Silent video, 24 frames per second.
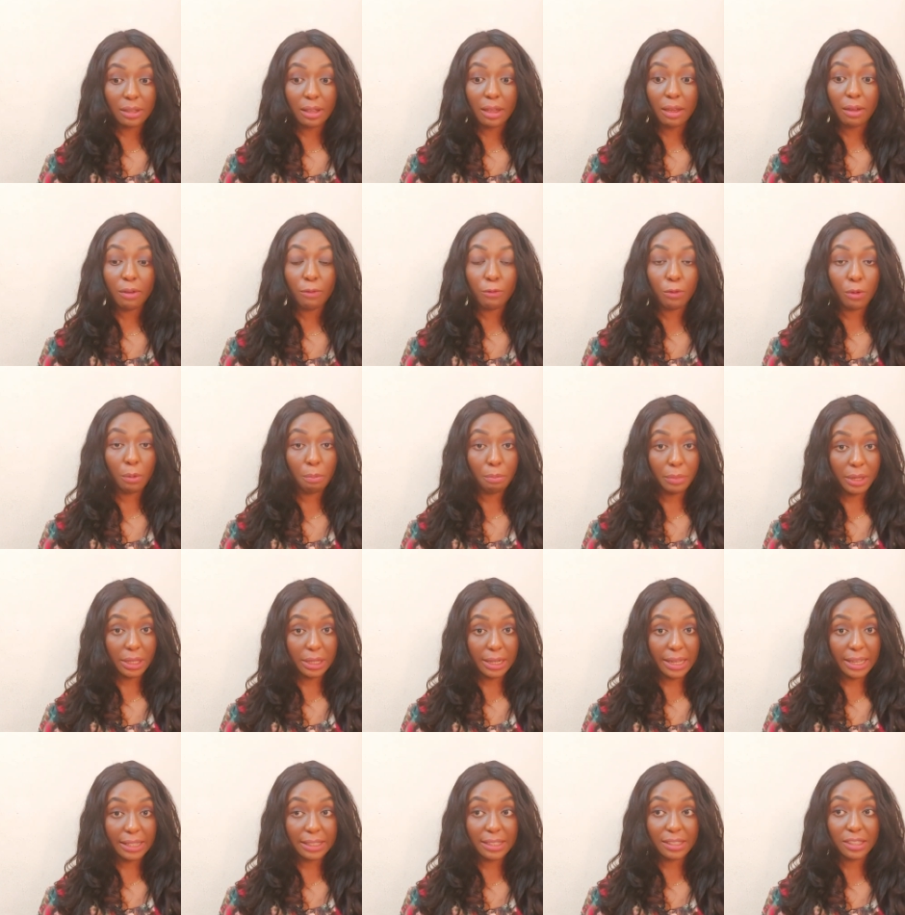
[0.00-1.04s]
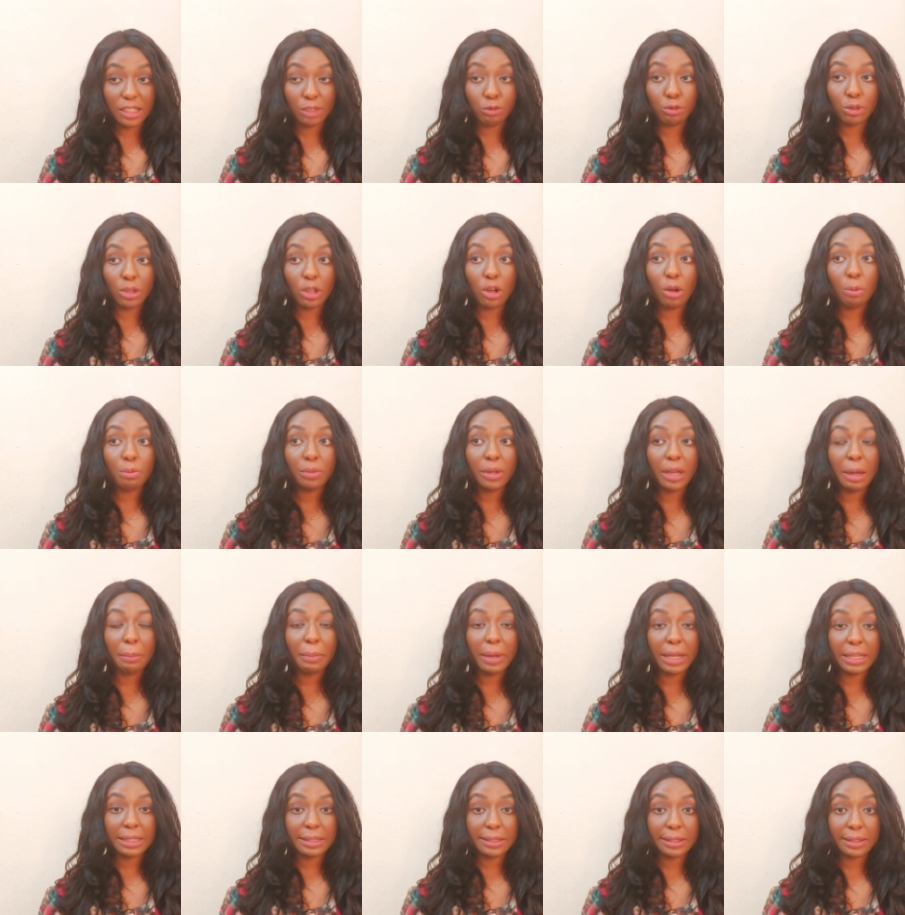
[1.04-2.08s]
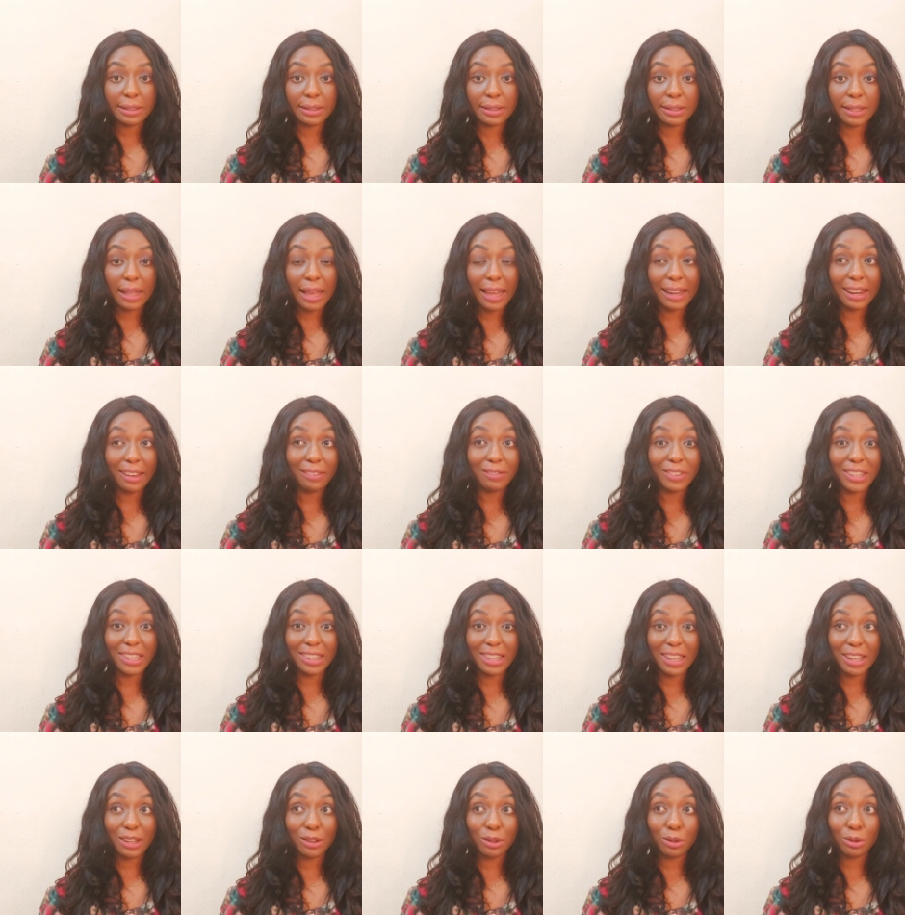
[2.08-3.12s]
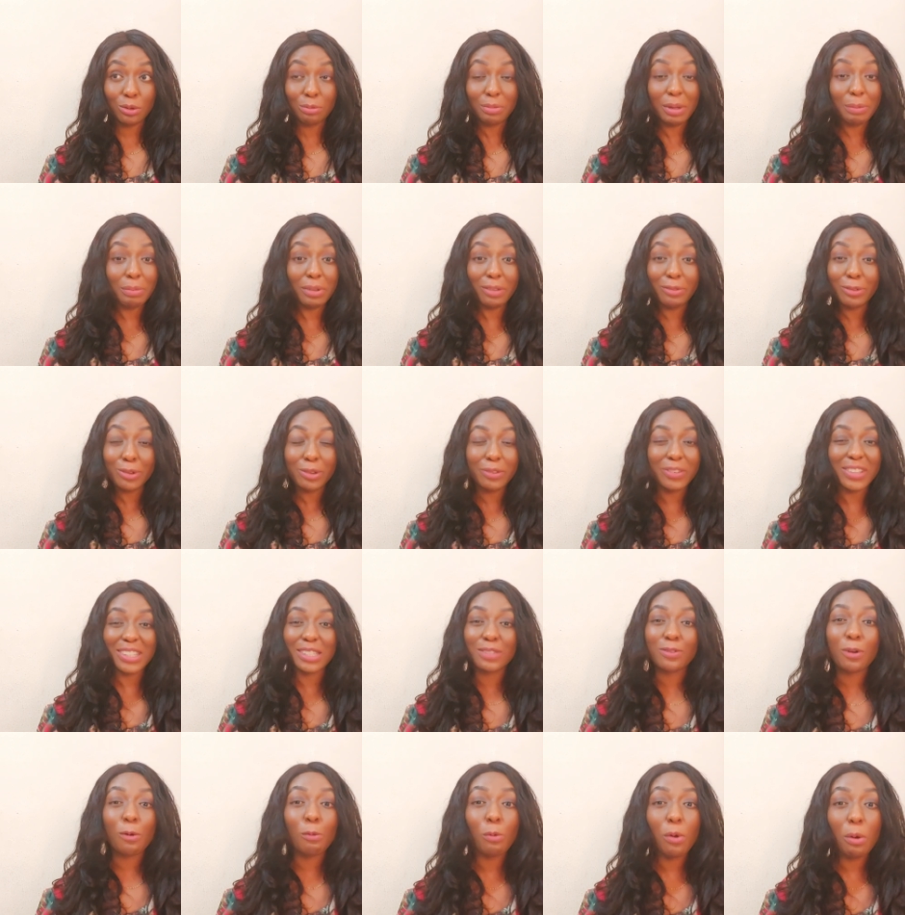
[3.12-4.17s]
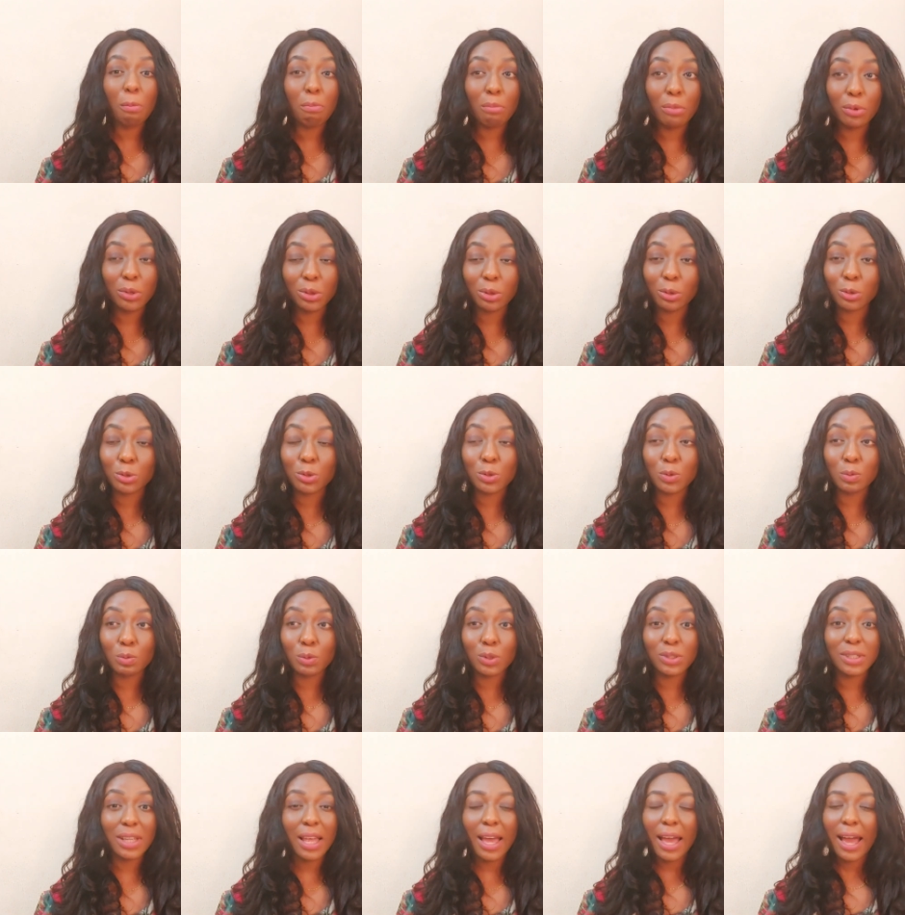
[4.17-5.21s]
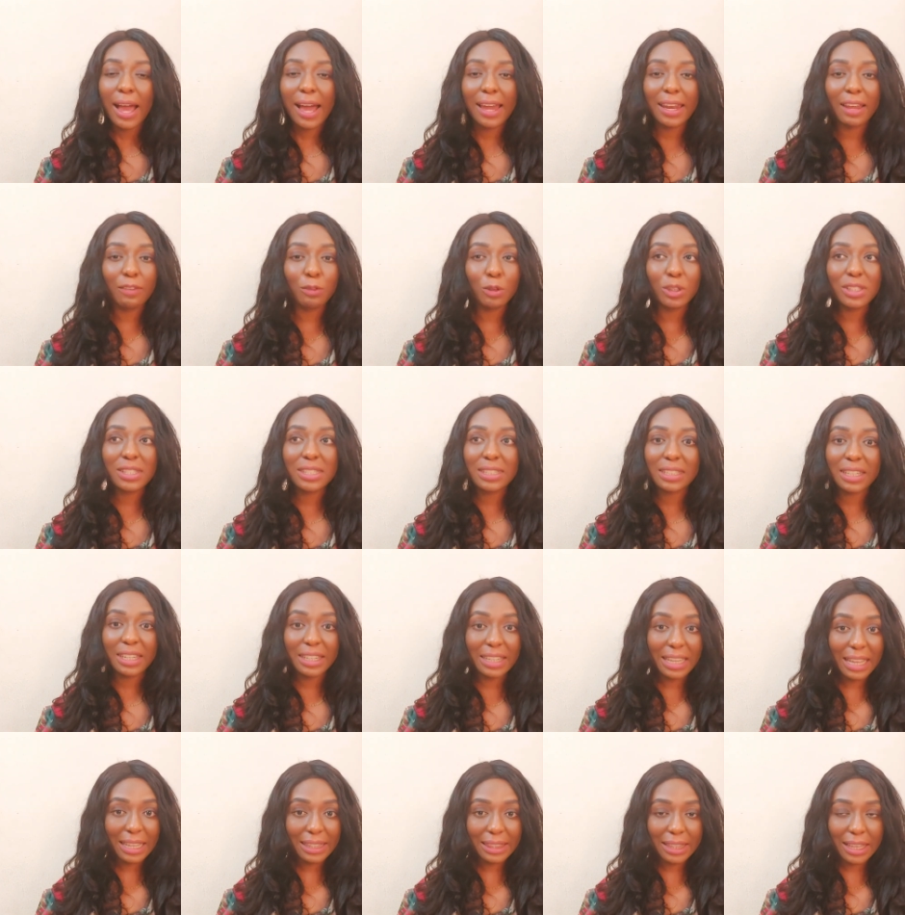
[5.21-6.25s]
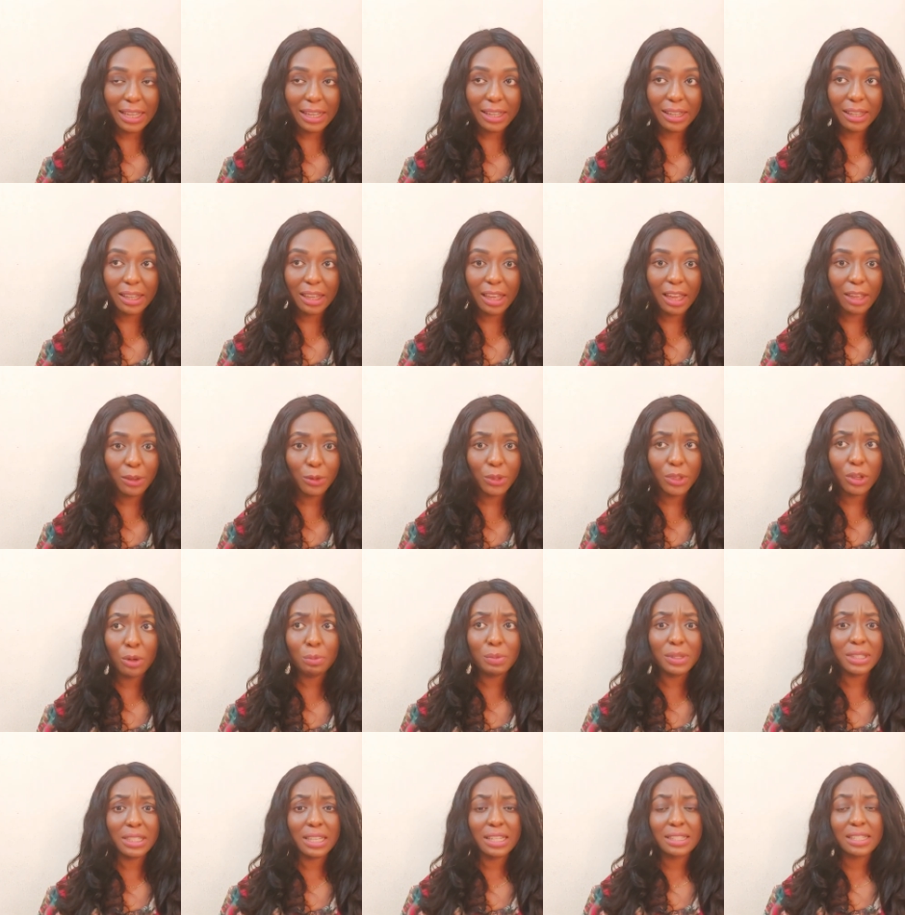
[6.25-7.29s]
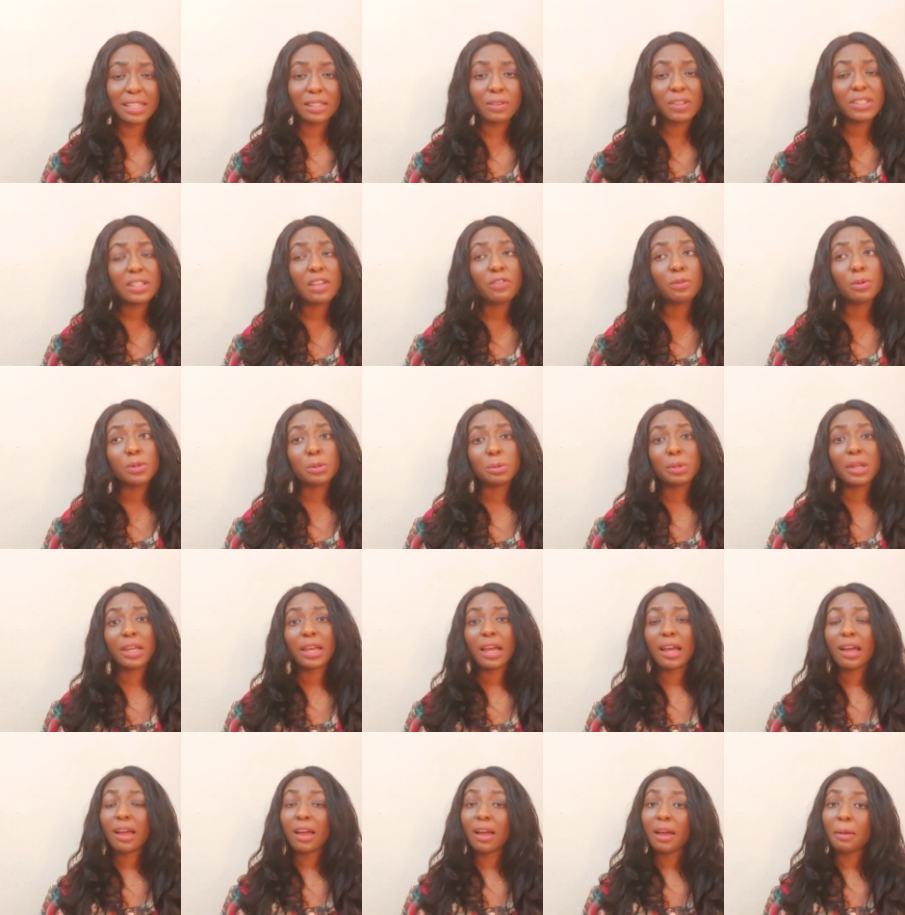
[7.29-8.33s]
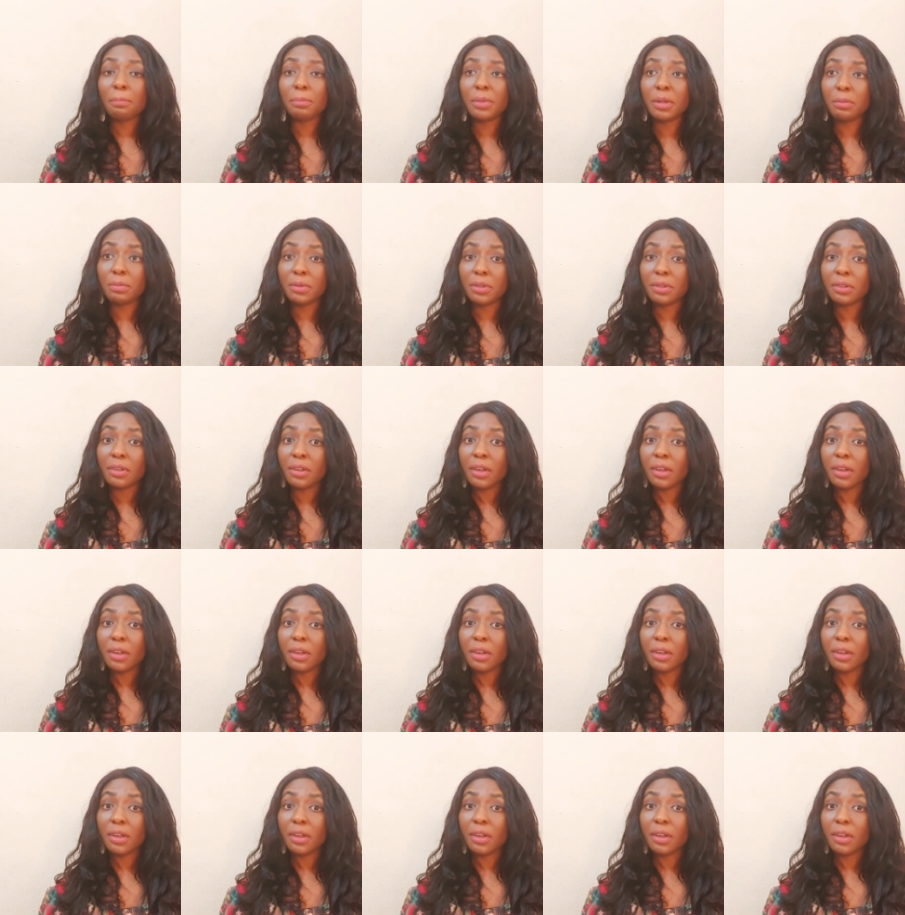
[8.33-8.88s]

for me, like this, if you tell me I'm SS and I've dated you, maybe even if it is for 1 month or 2 months, and I've not seen any attack, and you tell me it's SS, first and foremost, we're like, baby,